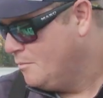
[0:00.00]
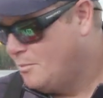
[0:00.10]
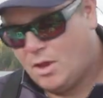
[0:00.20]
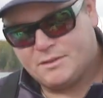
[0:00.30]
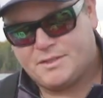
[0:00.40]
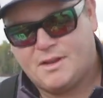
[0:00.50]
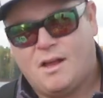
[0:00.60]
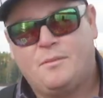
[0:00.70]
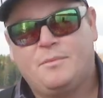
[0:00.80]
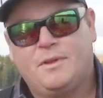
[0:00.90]
Bulks it
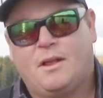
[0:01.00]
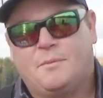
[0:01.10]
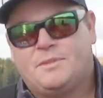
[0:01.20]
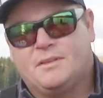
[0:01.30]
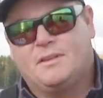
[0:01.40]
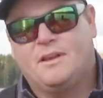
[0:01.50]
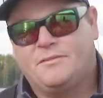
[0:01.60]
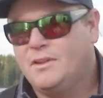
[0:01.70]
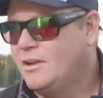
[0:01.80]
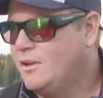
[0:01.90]
up, helps it
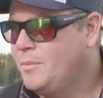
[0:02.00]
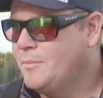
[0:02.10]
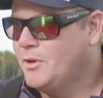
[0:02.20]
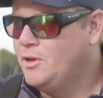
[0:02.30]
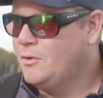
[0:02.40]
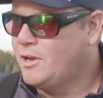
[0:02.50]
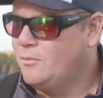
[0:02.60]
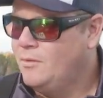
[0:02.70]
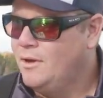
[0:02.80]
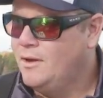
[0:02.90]
lift a little bit, but you
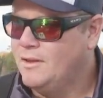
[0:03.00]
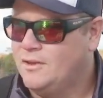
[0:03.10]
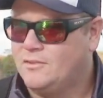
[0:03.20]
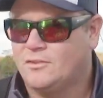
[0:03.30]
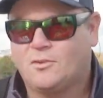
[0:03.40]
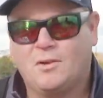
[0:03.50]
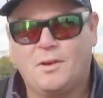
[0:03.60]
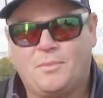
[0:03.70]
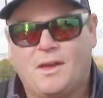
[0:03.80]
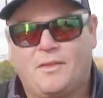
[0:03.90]
can really just
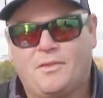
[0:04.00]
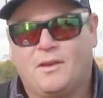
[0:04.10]
creep that